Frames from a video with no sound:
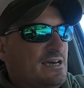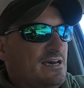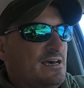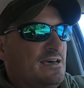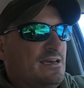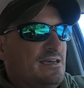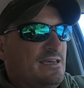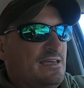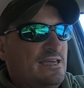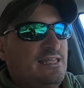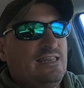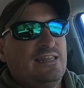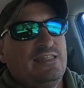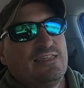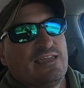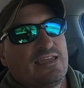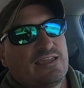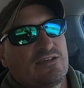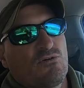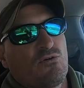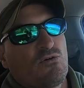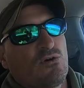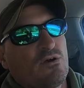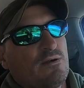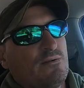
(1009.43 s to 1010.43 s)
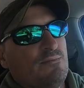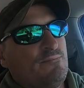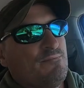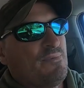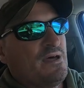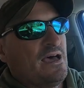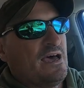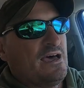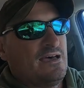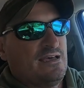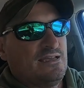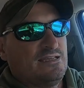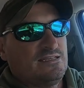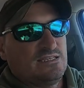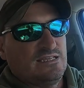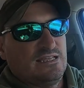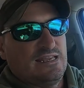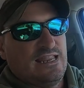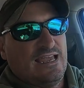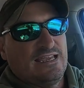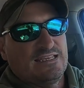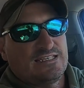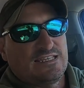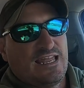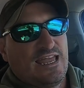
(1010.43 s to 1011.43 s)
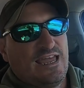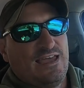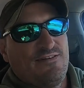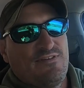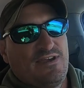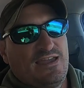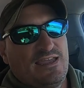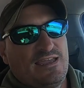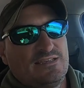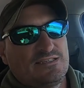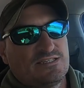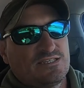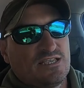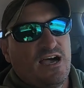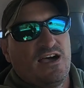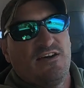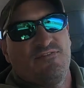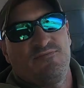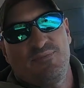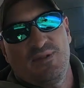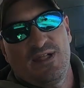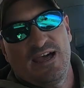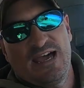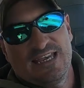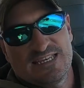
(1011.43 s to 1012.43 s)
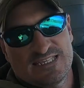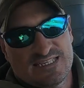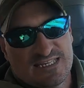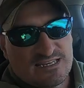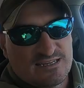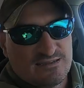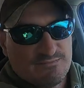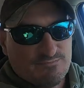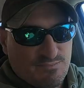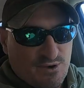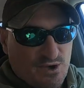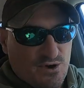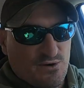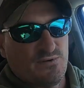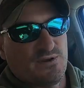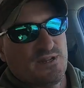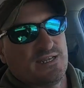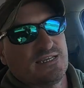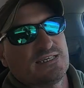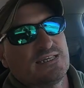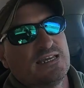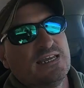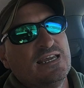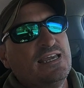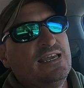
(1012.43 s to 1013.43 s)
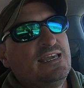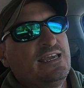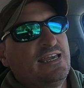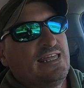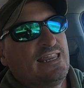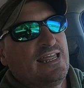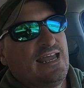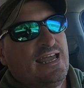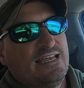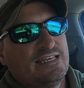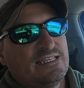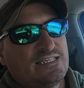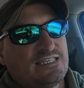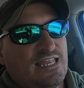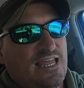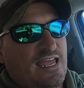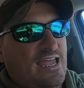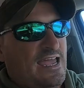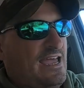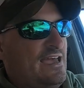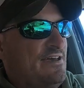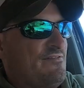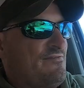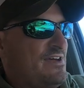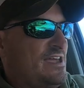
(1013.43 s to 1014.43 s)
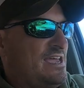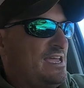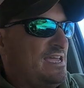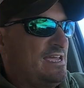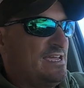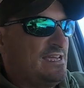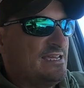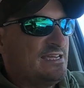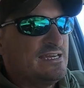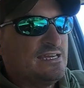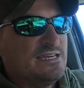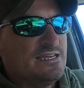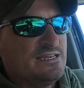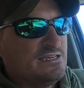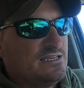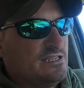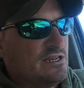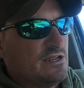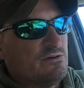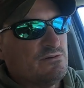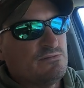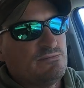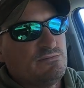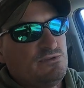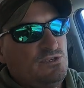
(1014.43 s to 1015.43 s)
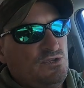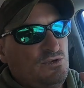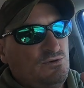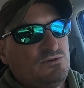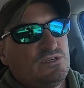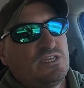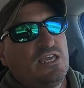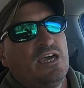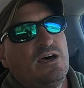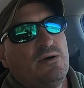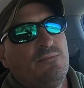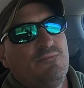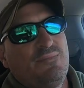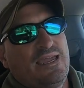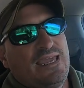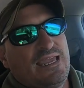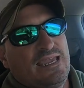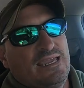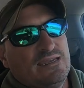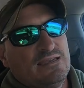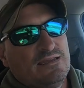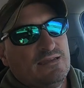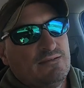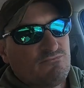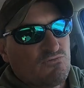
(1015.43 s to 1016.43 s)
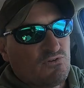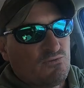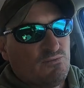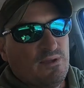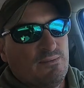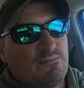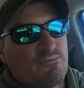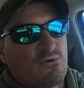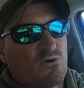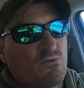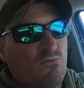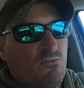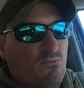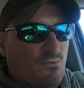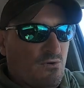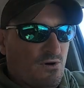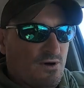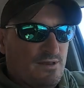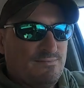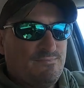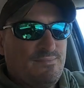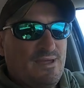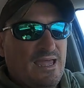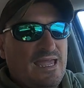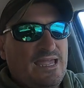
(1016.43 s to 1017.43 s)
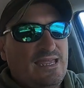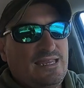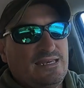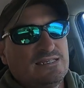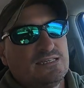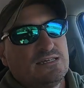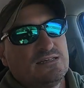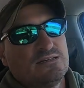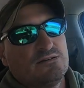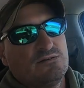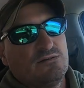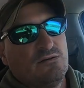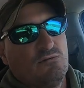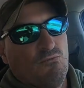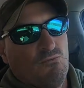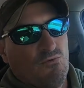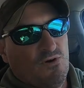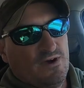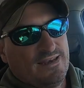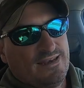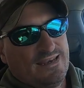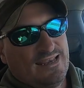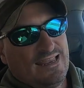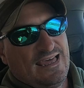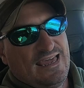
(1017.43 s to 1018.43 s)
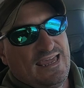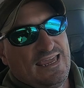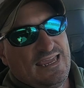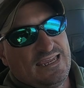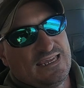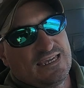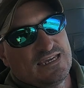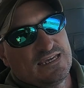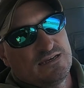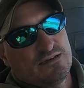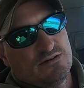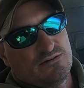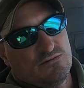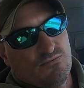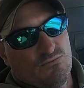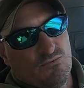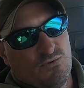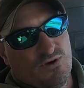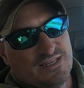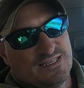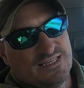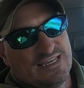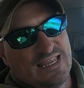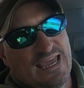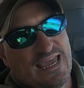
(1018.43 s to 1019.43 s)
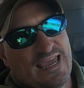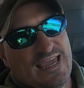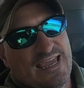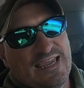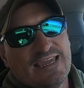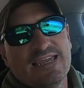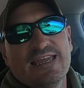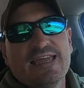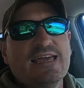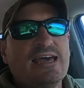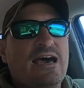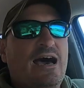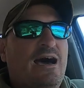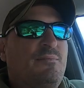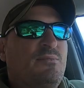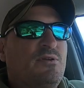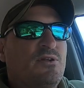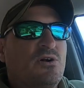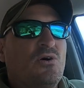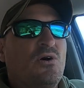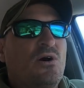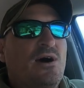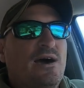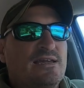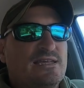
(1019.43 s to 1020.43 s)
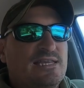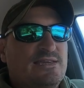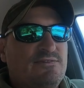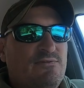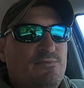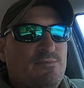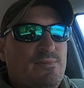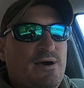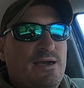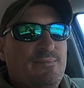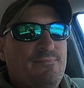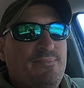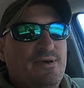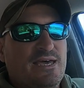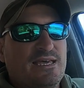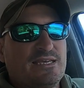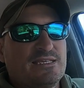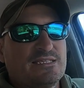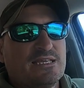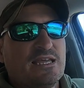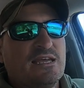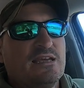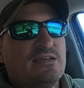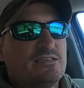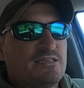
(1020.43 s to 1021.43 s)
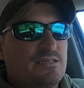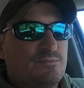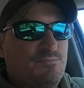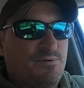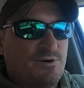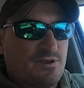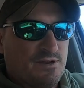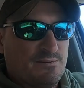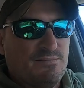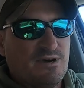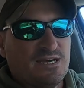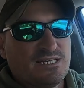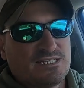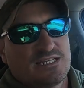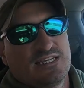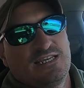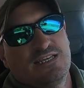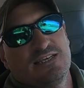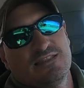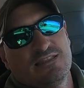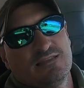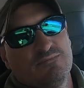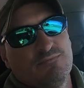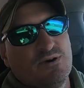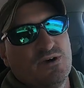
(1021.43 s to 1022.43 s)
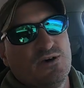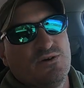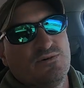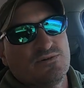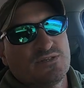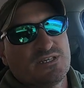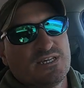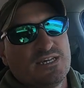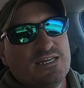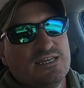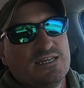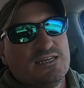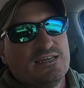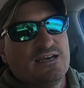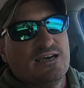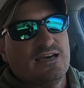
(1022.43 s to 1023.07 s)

anything, or it has to have a soft plastic component. It has to have a, you know, you tell me. Remember, one bait, one lake, one day. I'm gonna go out and give it my best to put a muskie in the boat,